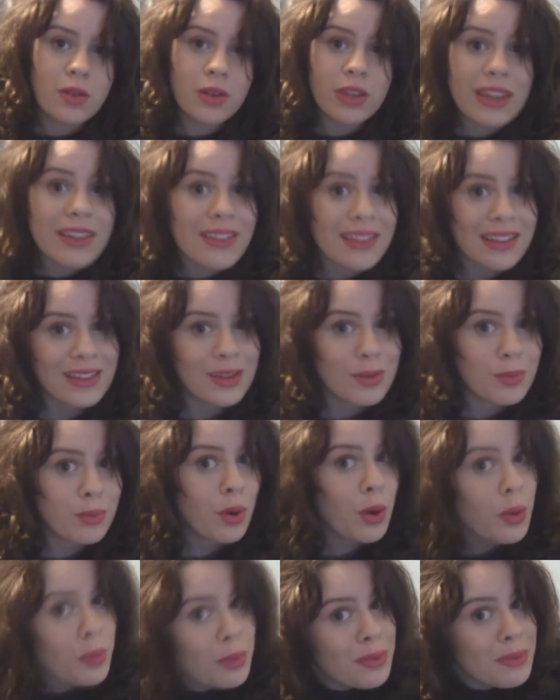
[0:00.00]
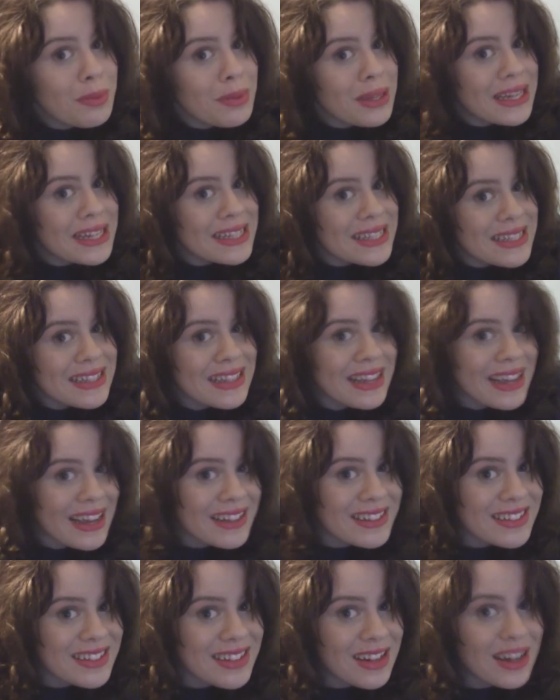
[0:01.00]
Killing them probably isn't the
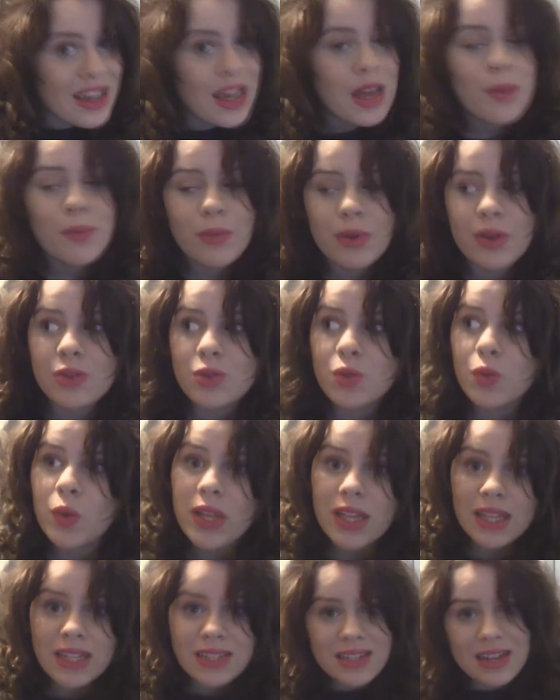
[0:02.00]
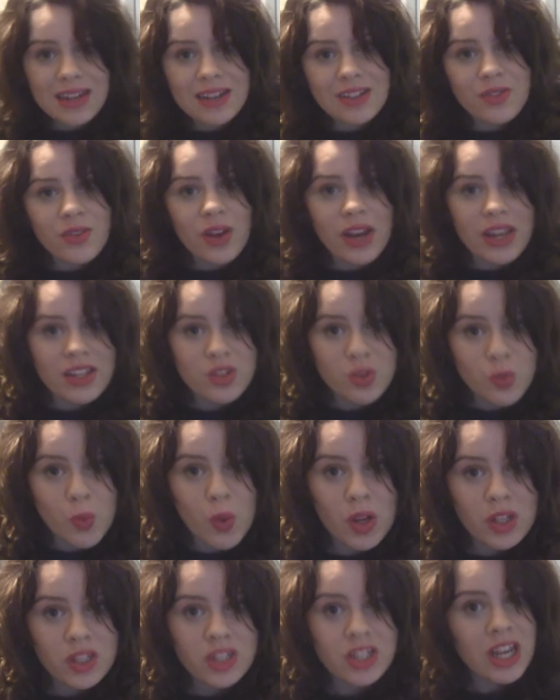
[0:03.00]
answer, but it was really satisfying to
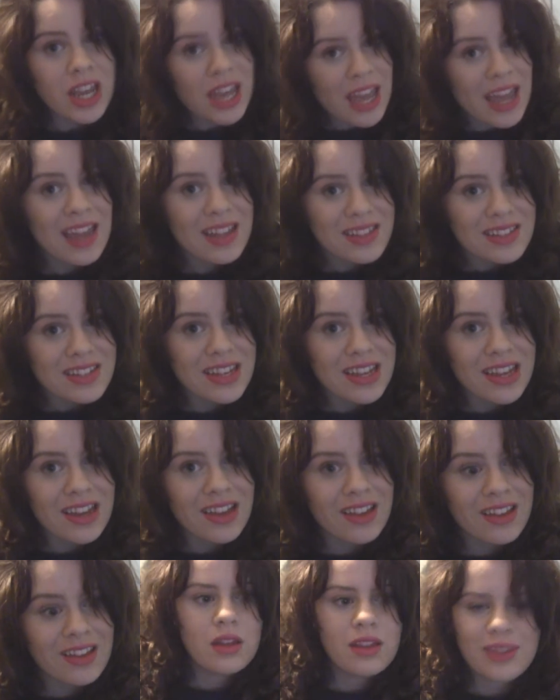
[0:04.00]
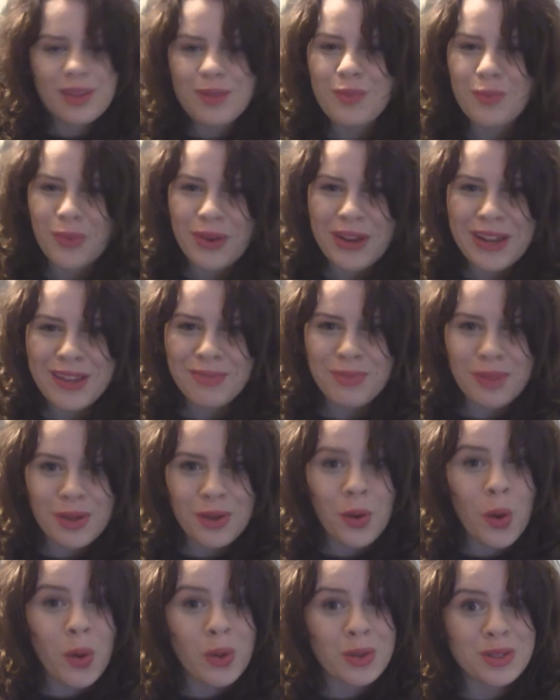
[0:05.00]
watch and hear them read the
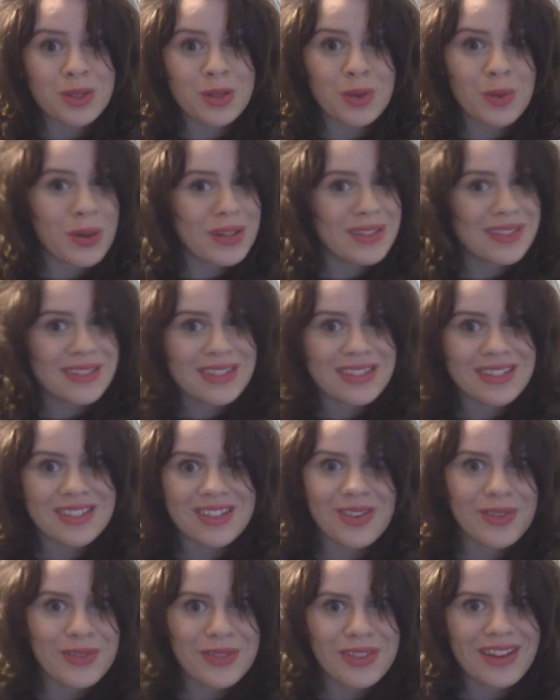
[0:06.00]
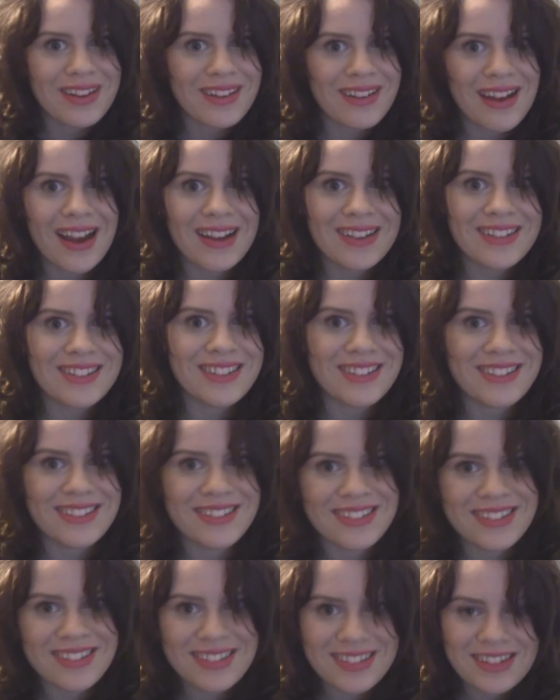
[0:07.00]
consequences of their
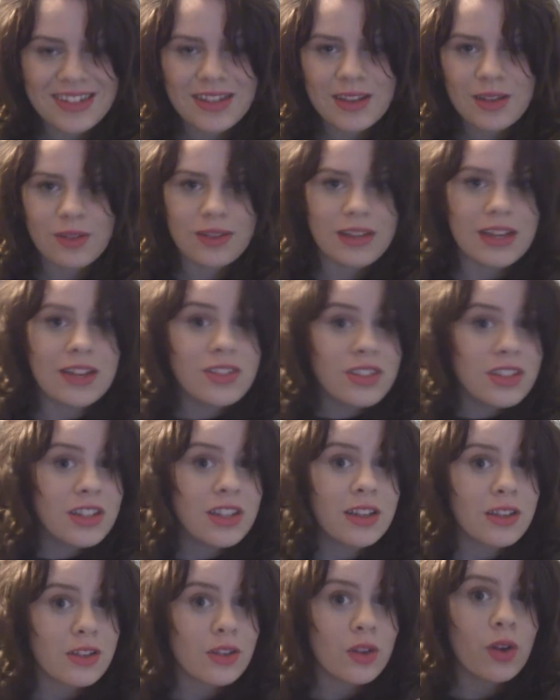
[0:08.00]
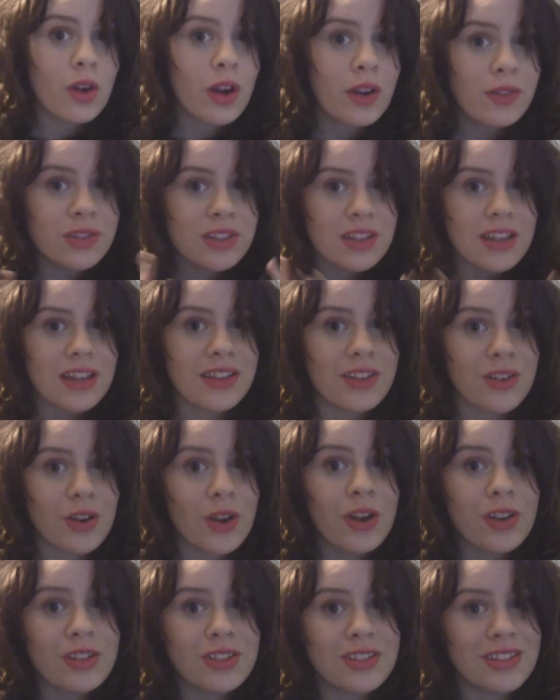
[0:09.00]
actions. Now she can go after that
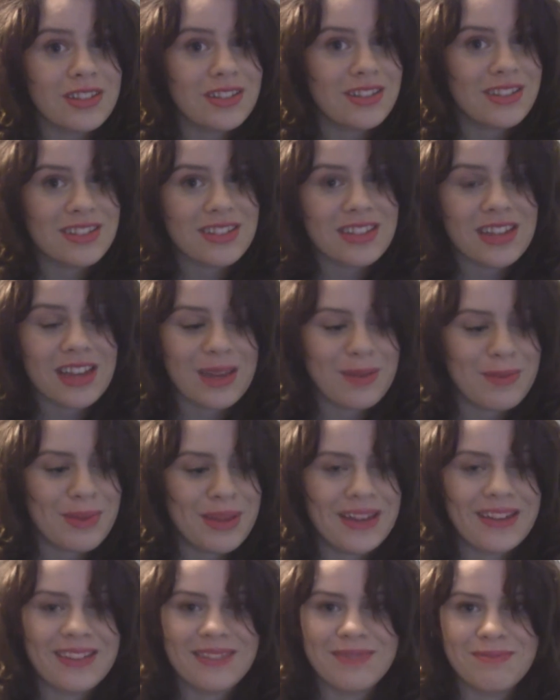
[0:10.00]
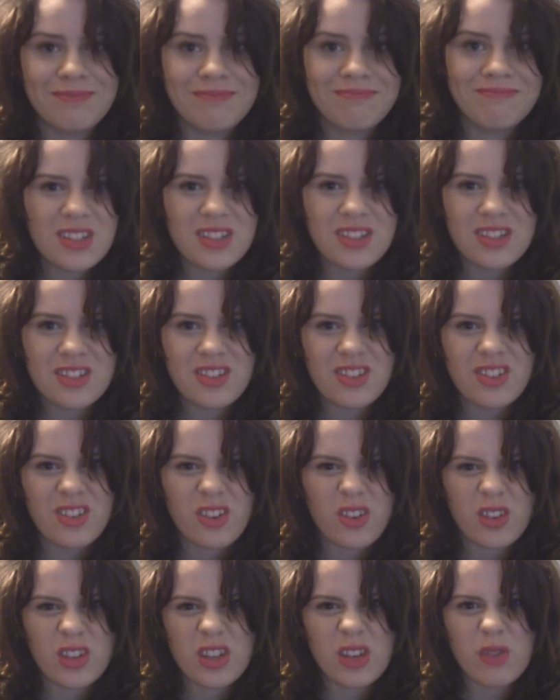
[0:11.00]
nurse that just came here. Just, you
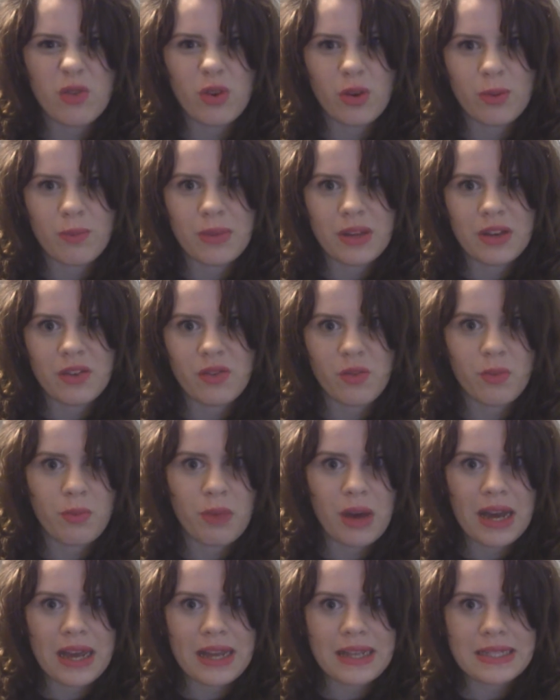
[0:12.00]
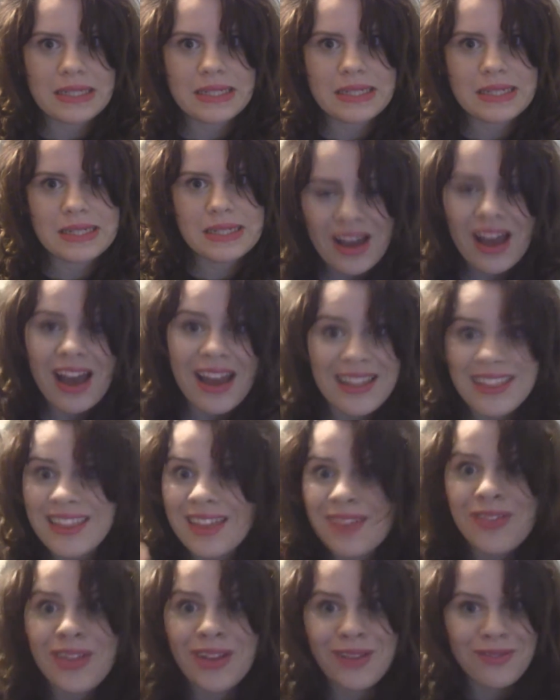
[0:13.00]
know, give her a bit of a bite. I
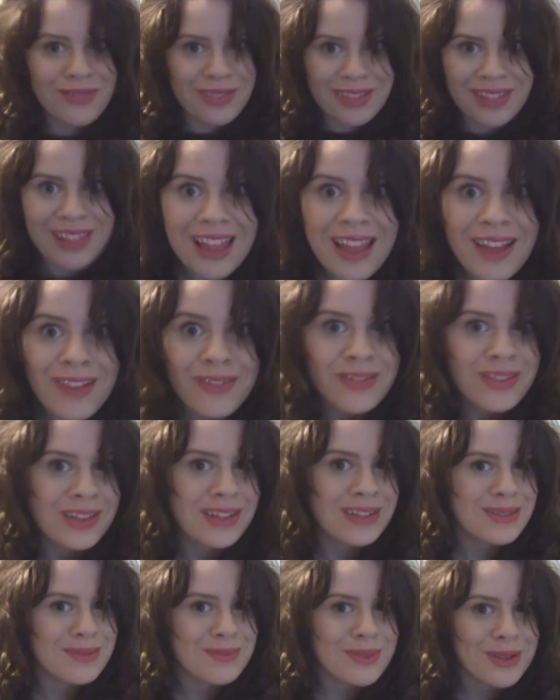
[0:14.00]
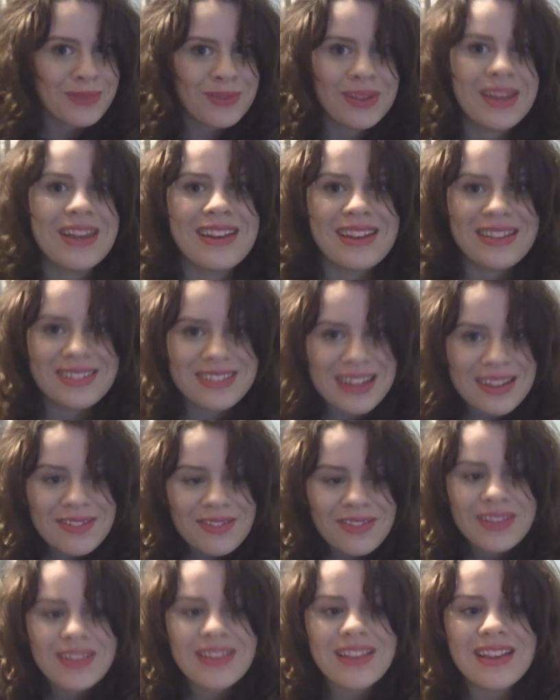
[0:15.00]
love, love, love this movie, and I
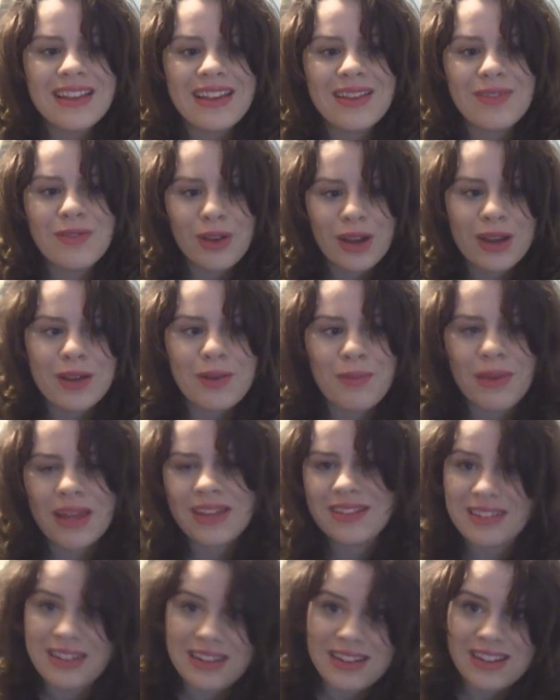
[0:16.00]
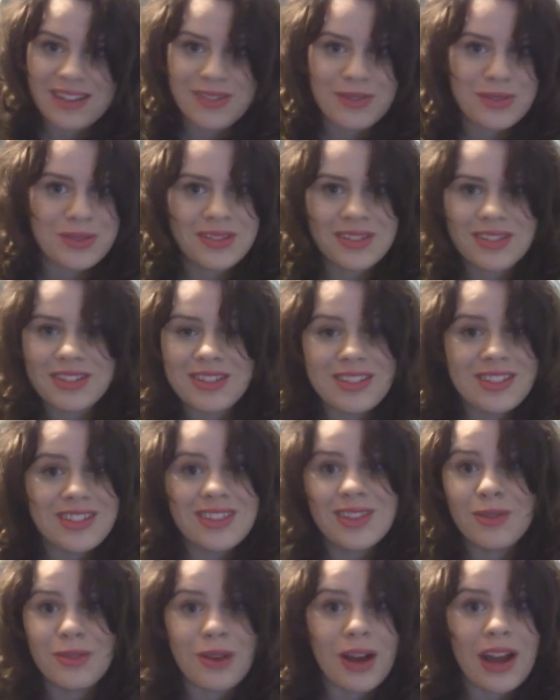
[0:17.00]
definitely recommend it. It was
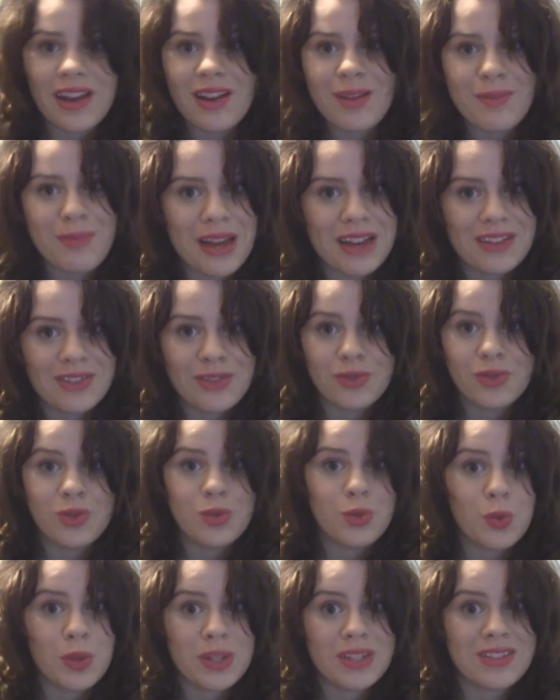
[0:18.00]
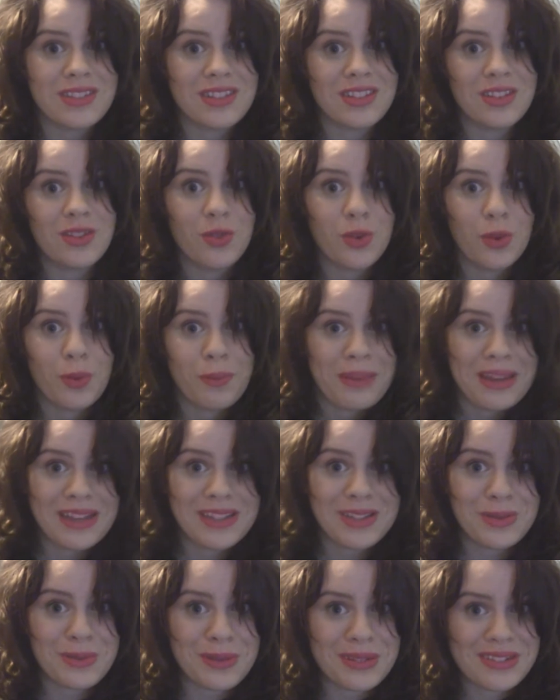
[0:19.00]
just the right amount of twisted for
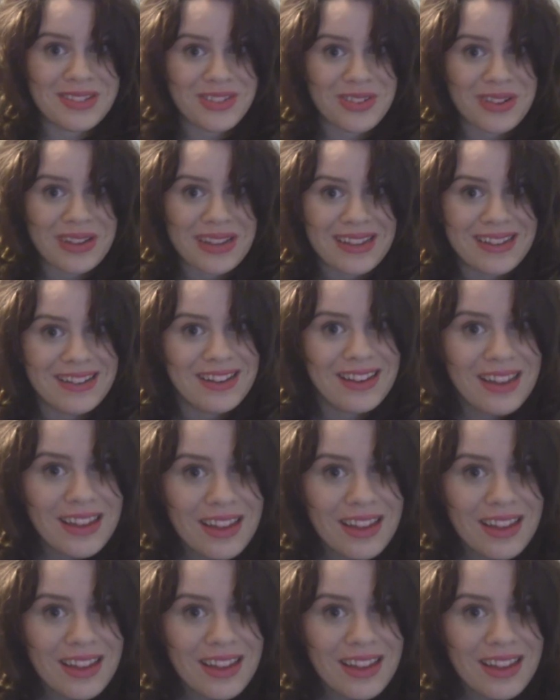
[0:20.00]
me to enjoy it.